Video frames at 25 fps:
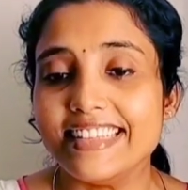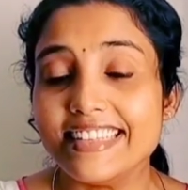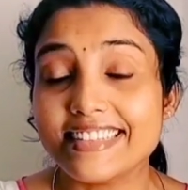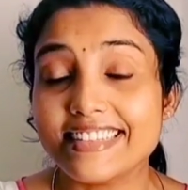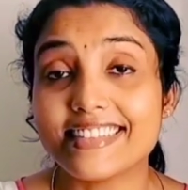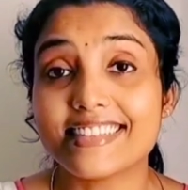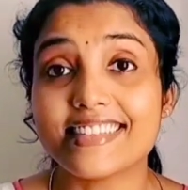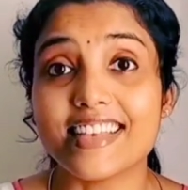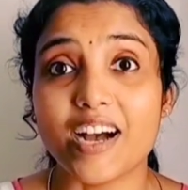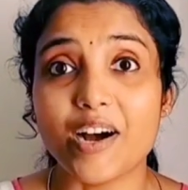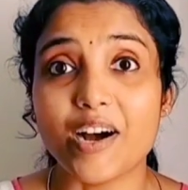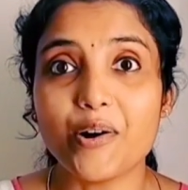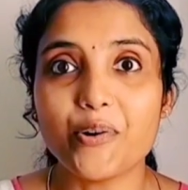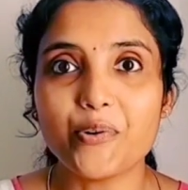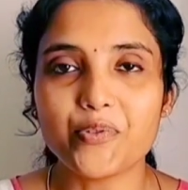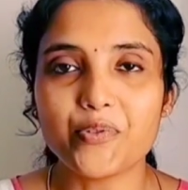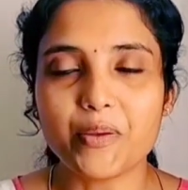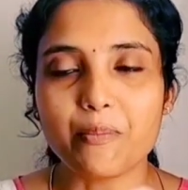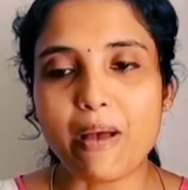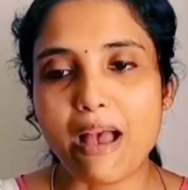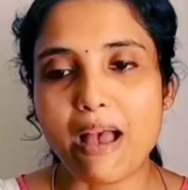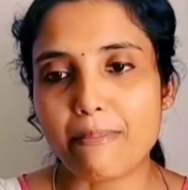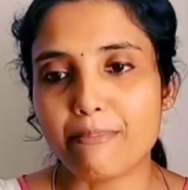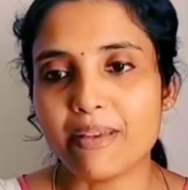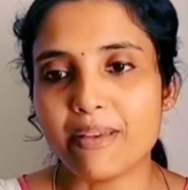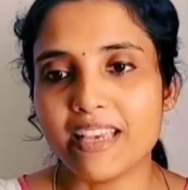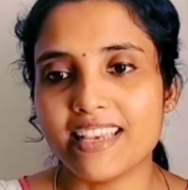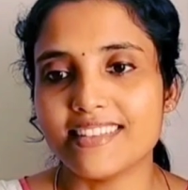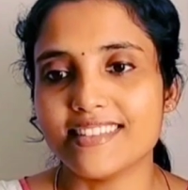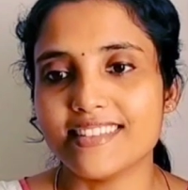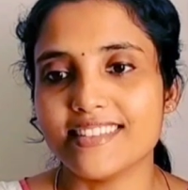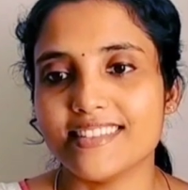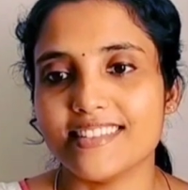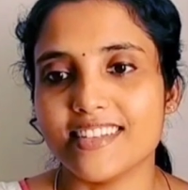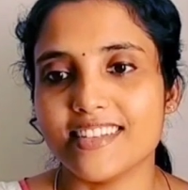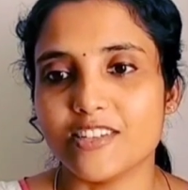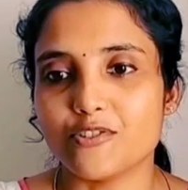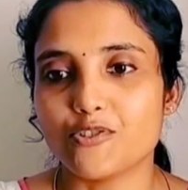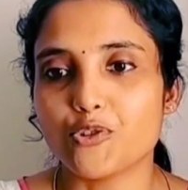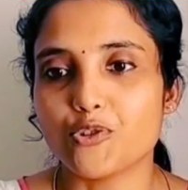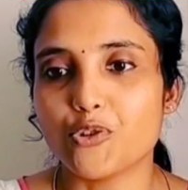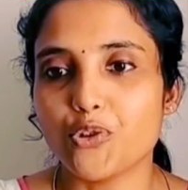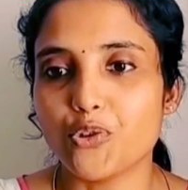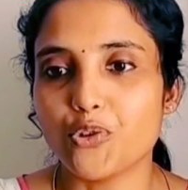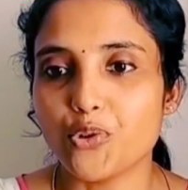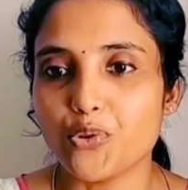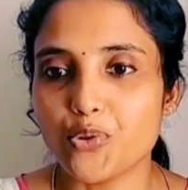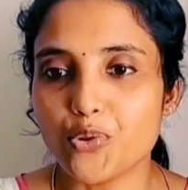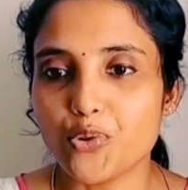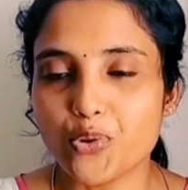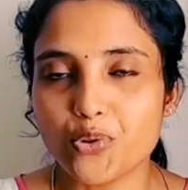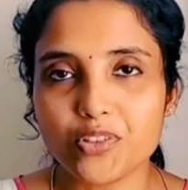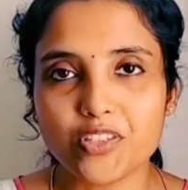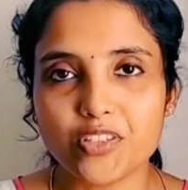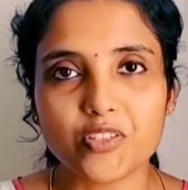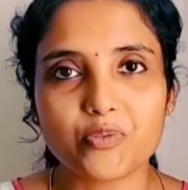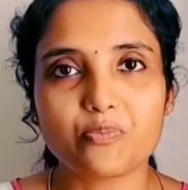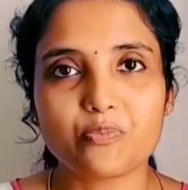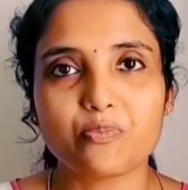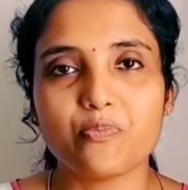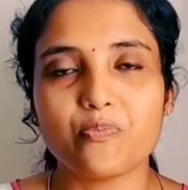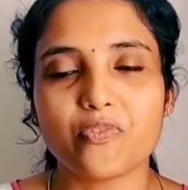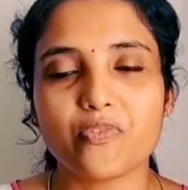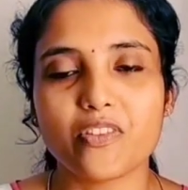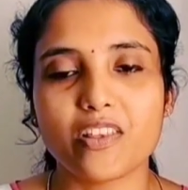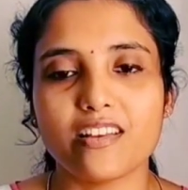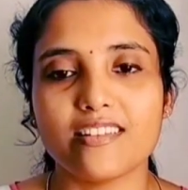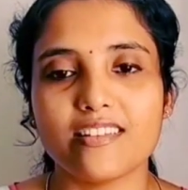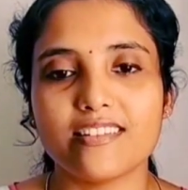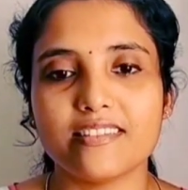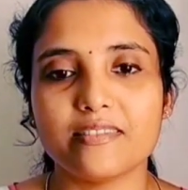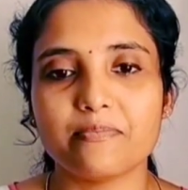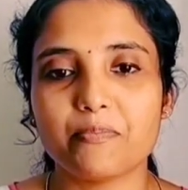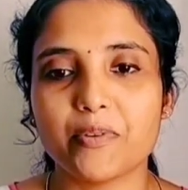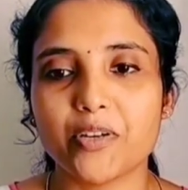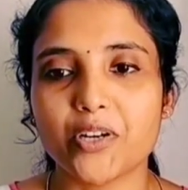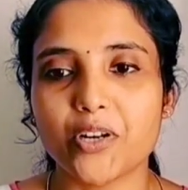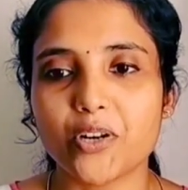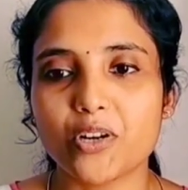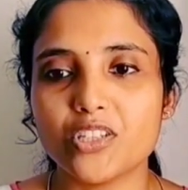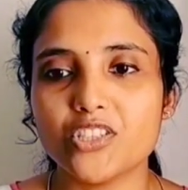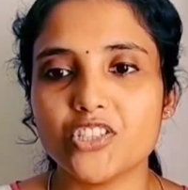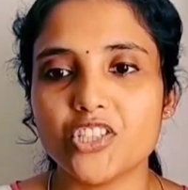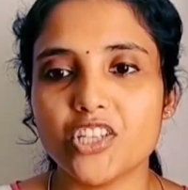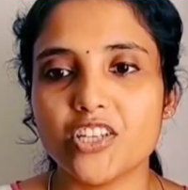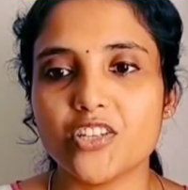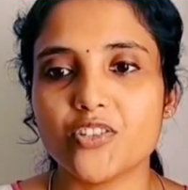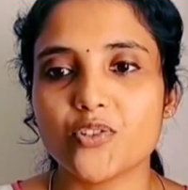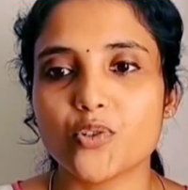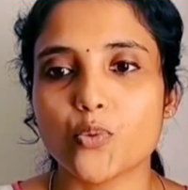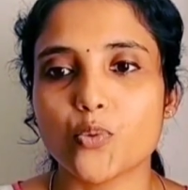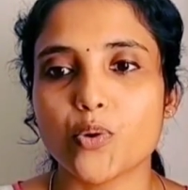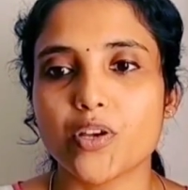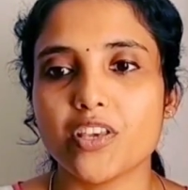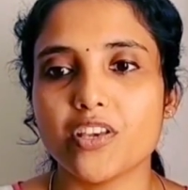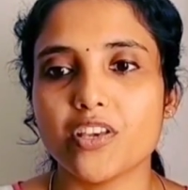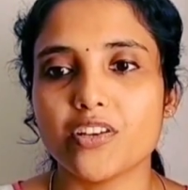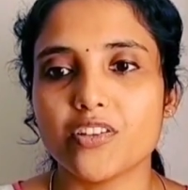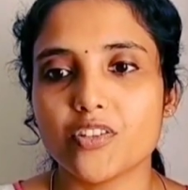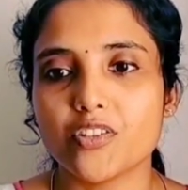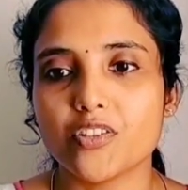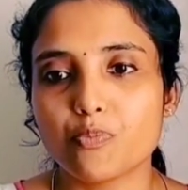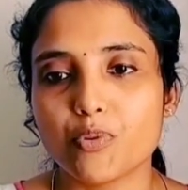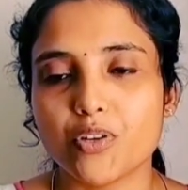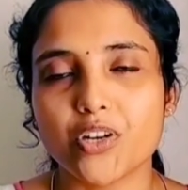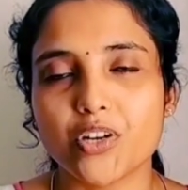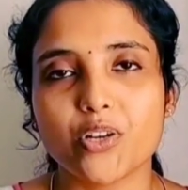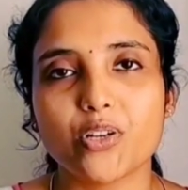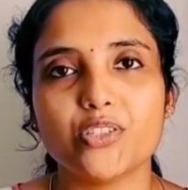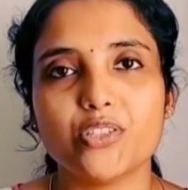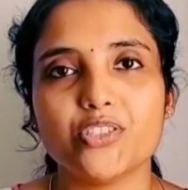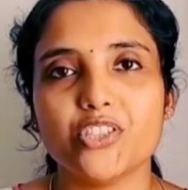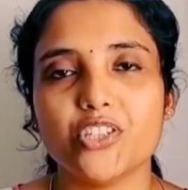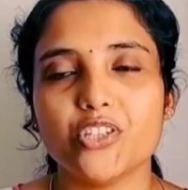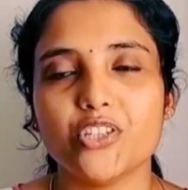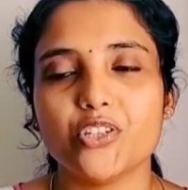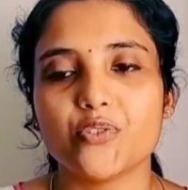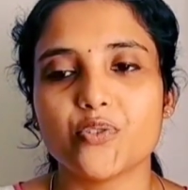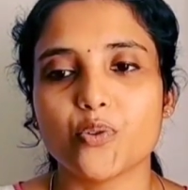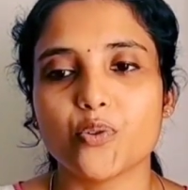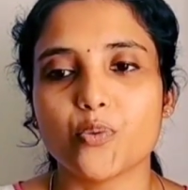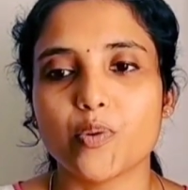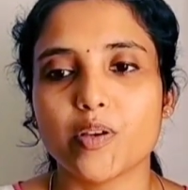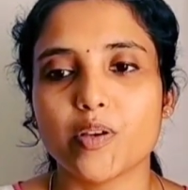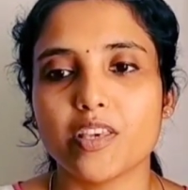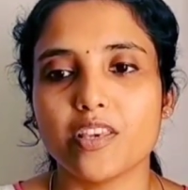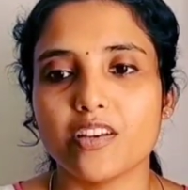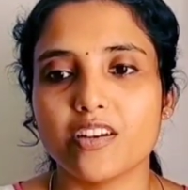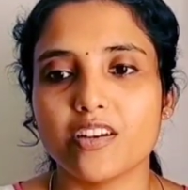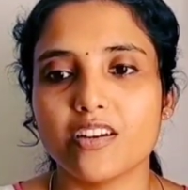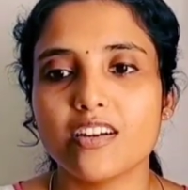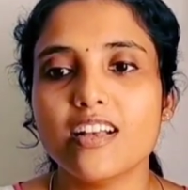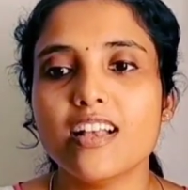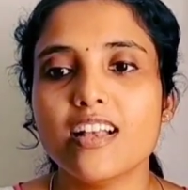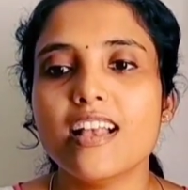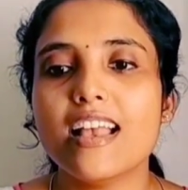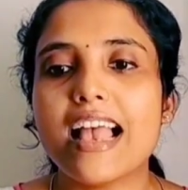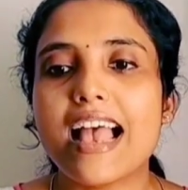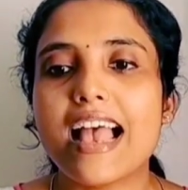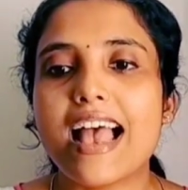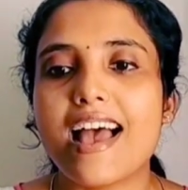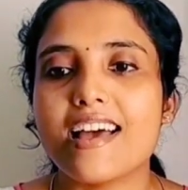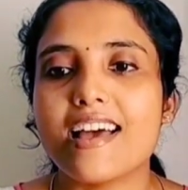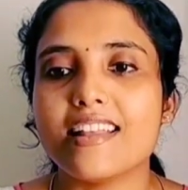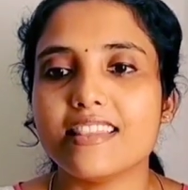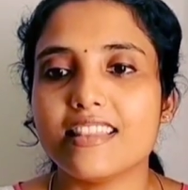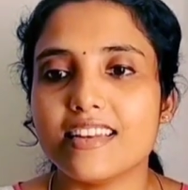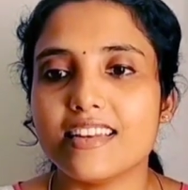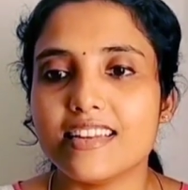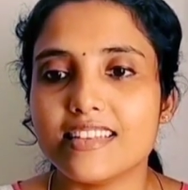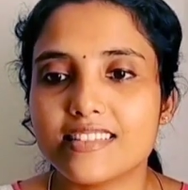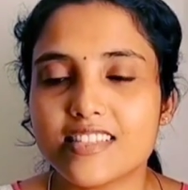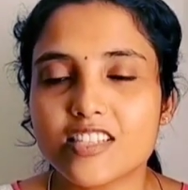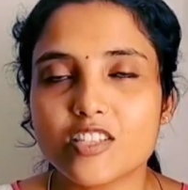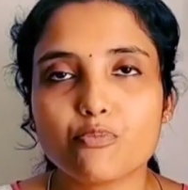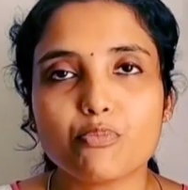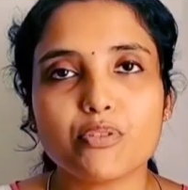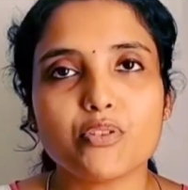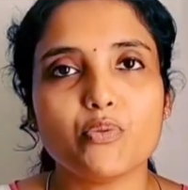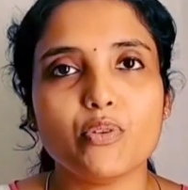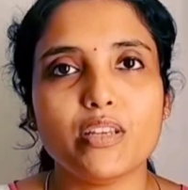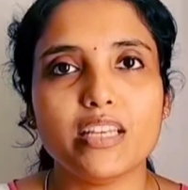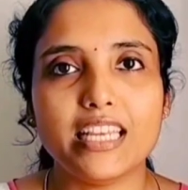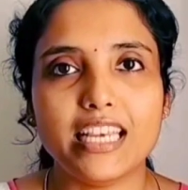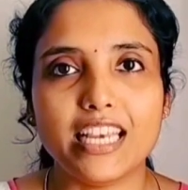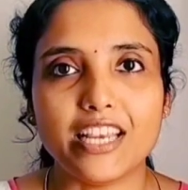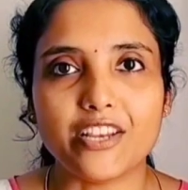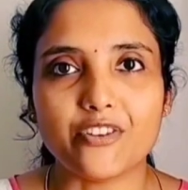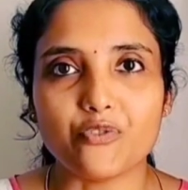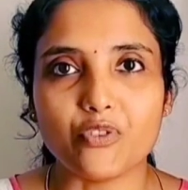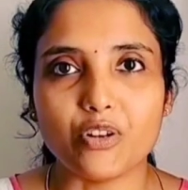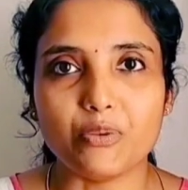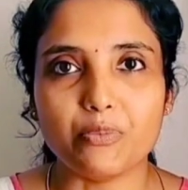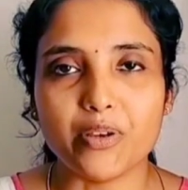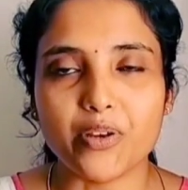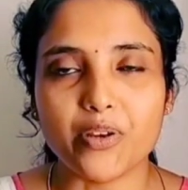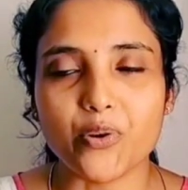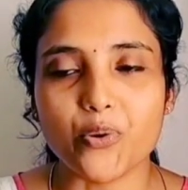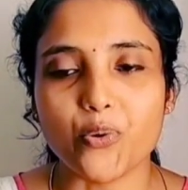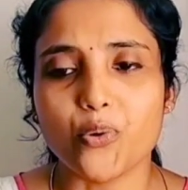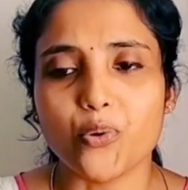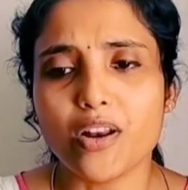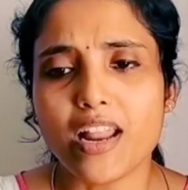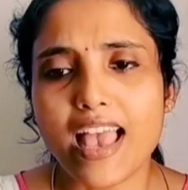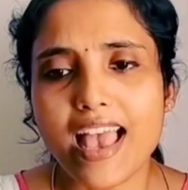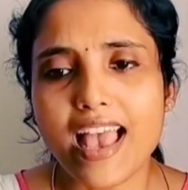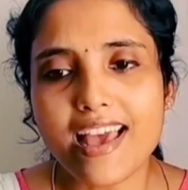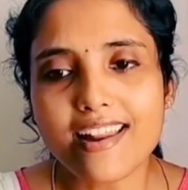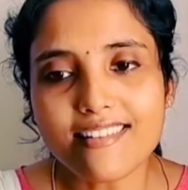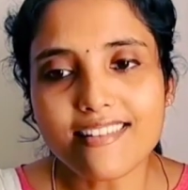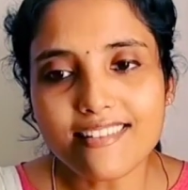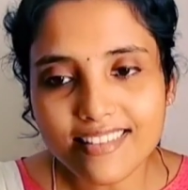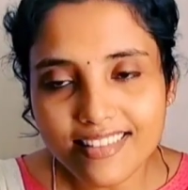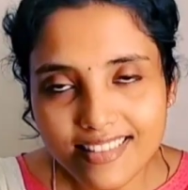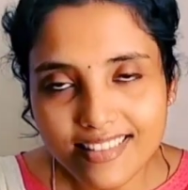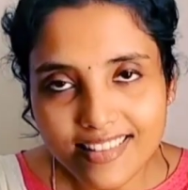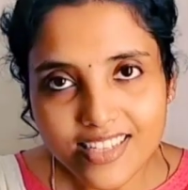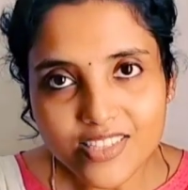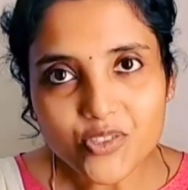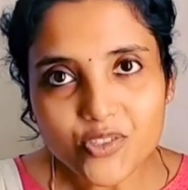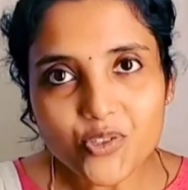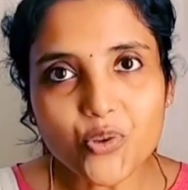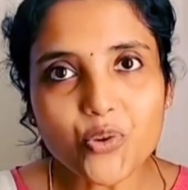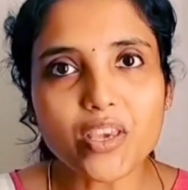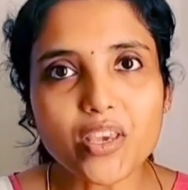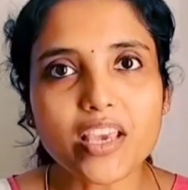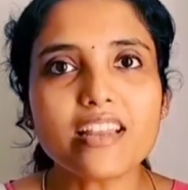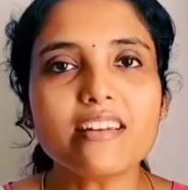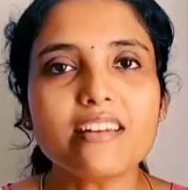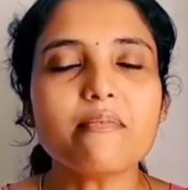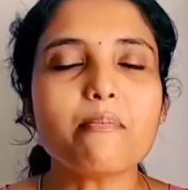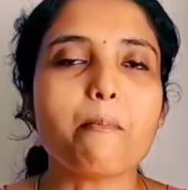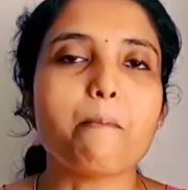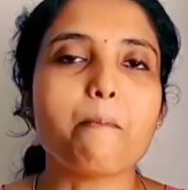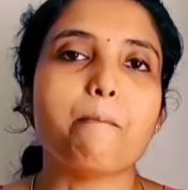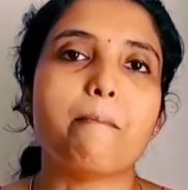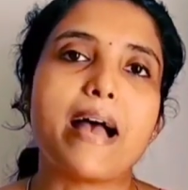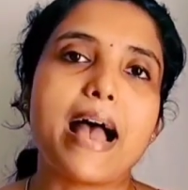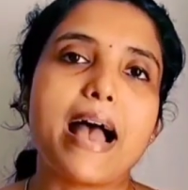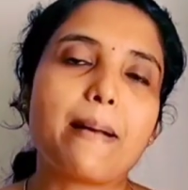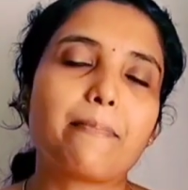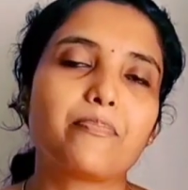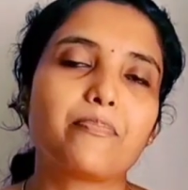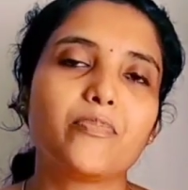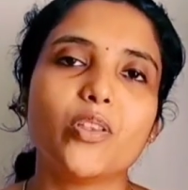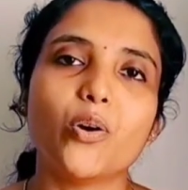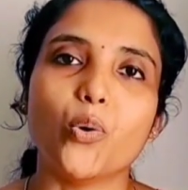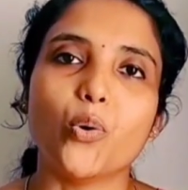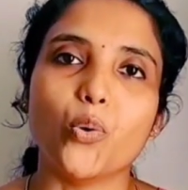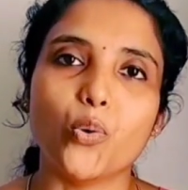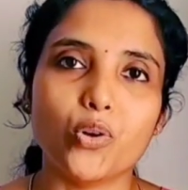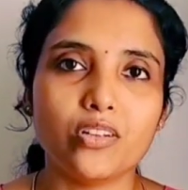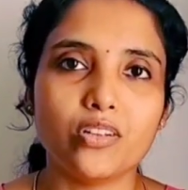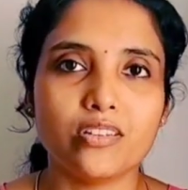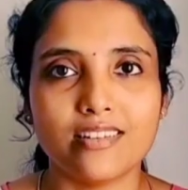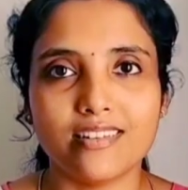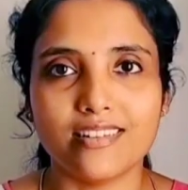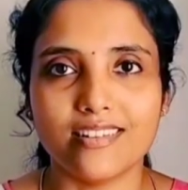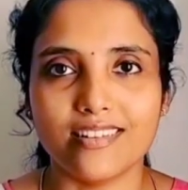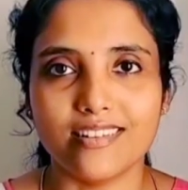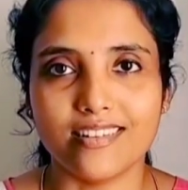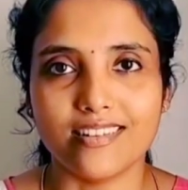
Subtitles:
this is how the mapping is done. So this particular gene is over here, this particular gene is over here, and the distance between each will be known. And thus you can map the whole